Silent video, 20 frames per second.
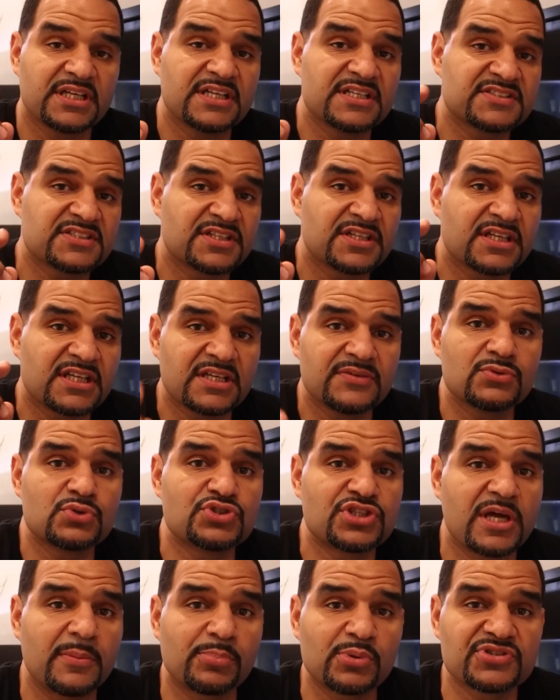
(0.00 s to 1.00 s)
it is going to give you
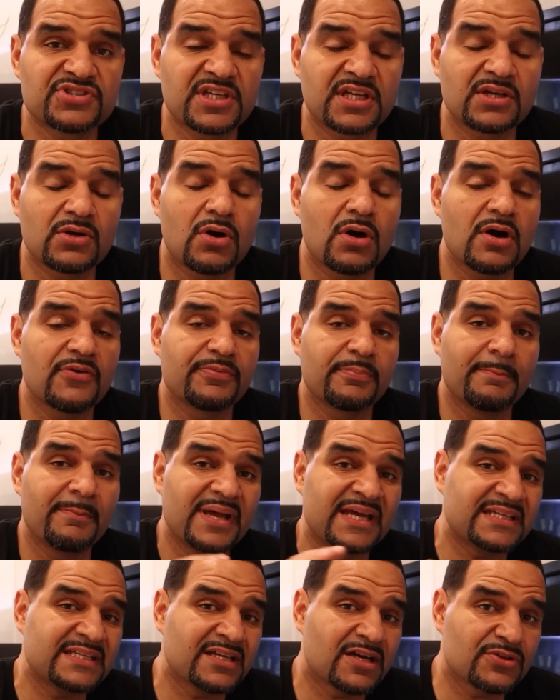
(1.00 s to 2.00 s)
10% off
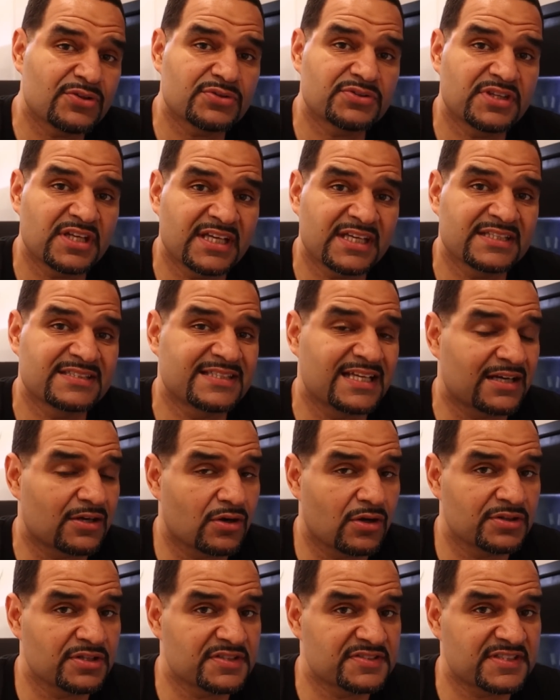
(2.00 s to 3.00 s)
many other things that are
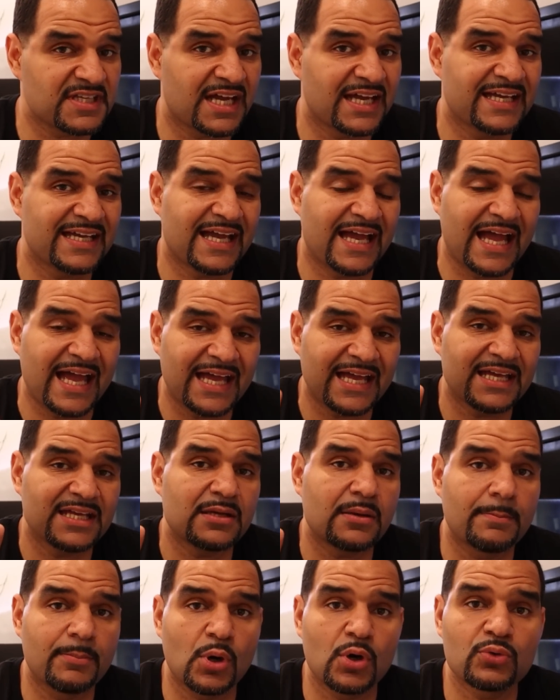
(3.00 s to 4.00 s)
on the site.
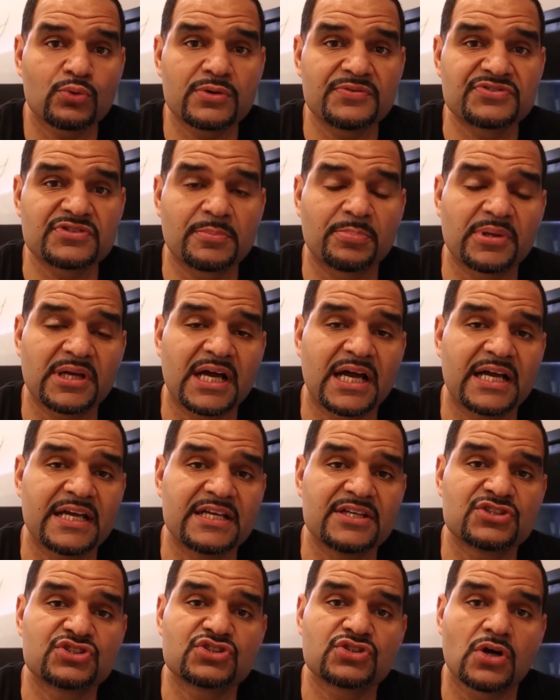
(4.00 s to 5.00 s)
And Bulk Reef
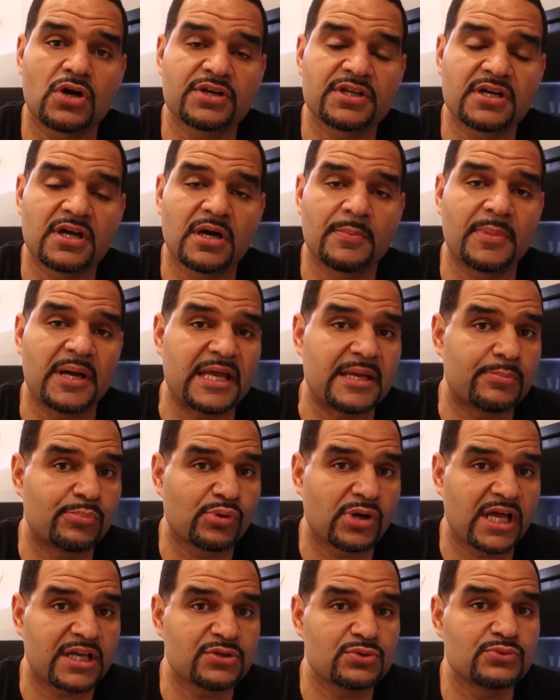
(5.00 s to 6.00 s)
Supply is starting up a
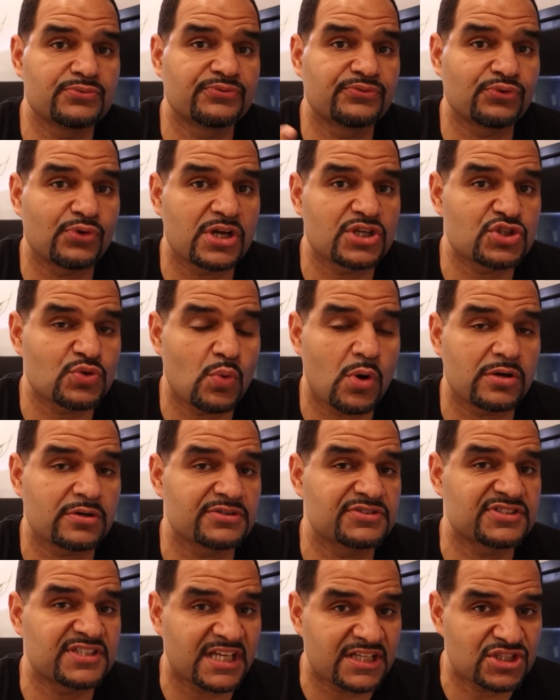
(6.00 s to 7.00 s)
brand new
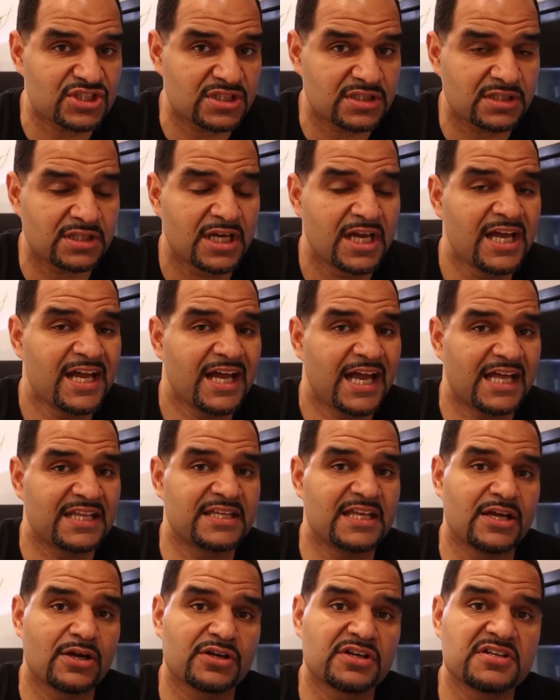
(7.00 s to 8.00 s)
freshwater section.
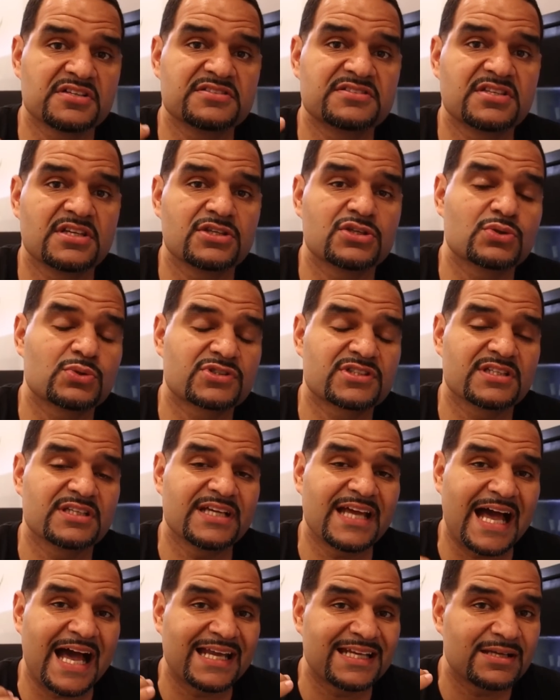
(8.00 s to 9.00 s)
And they are
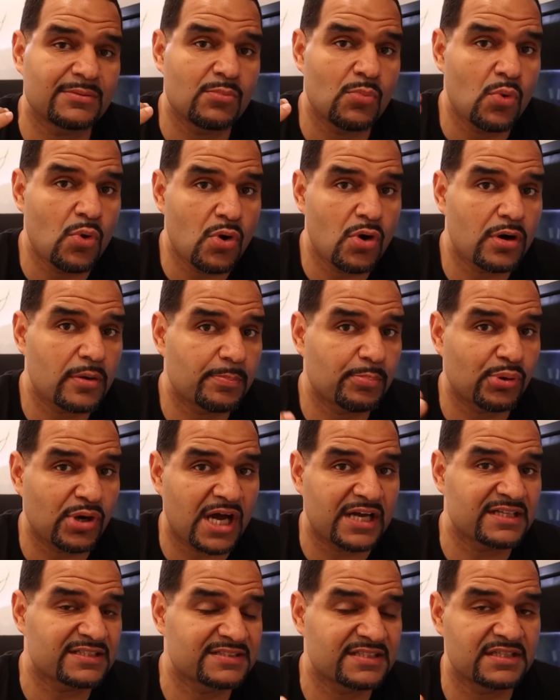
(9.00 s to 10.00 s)
continuously adding more
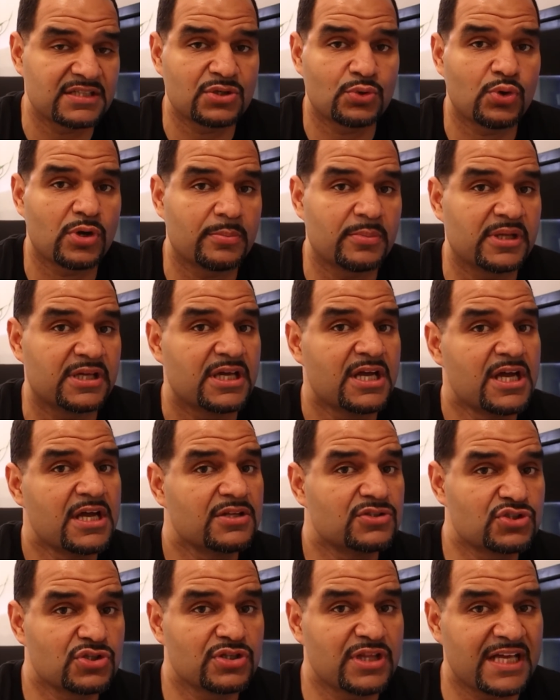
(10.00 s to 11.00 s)
products and equipment
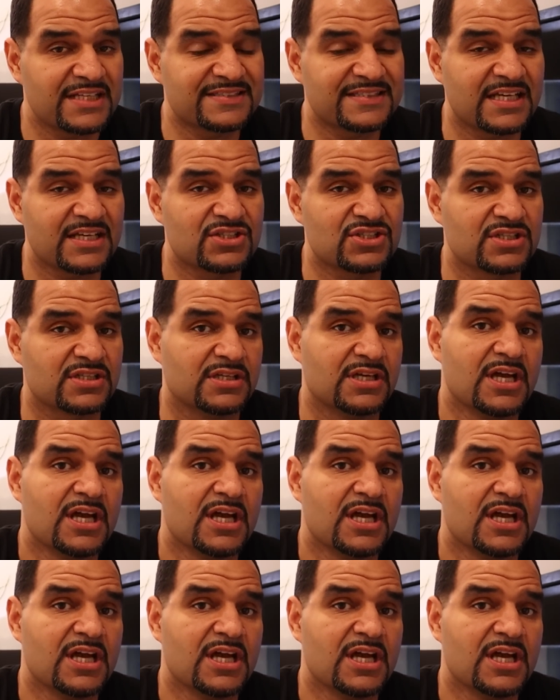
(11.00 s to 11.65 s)
to that section.